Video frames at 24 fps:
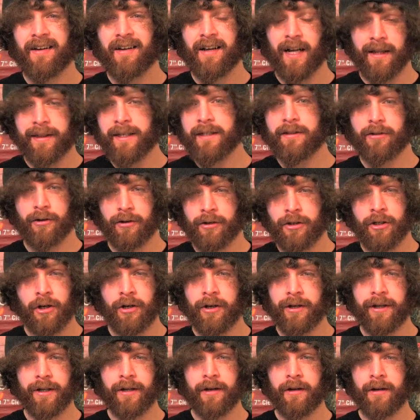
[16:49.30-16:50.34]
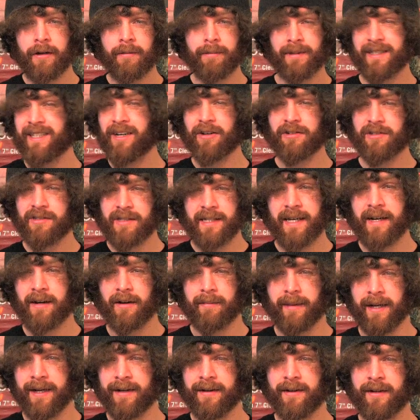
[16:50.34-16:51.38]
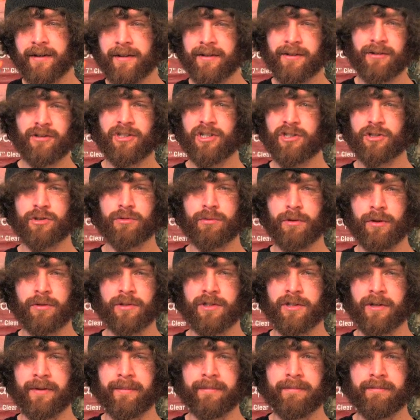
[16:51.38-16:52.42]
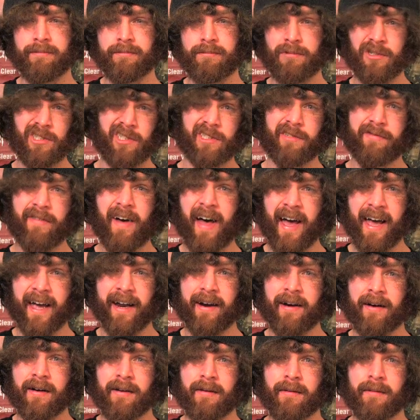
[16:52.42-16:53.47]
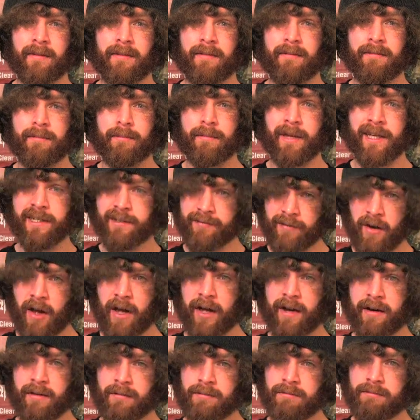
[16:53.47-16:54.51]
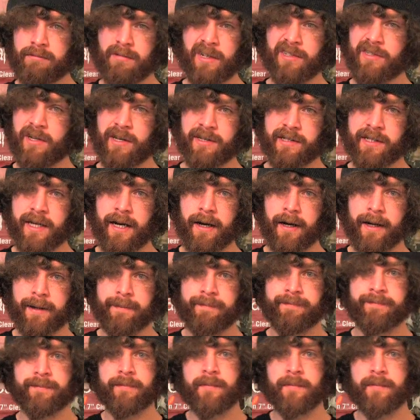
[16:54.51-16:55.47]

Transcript: I think they're good, but they don't scare me. They're just gruesome, which is fine. It's fun, but it's not scary.